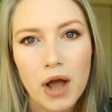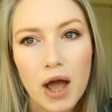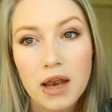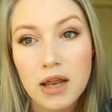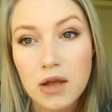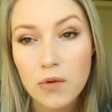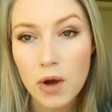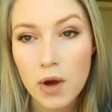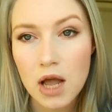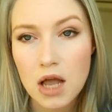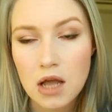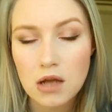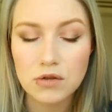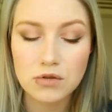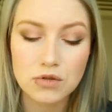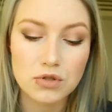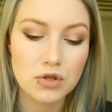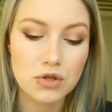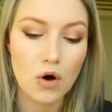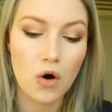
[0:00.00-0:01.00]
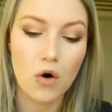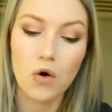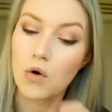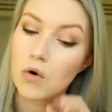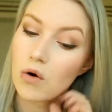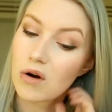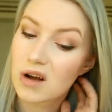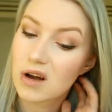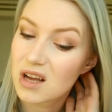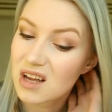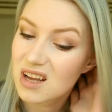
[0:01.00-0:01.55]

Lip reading: anyway, so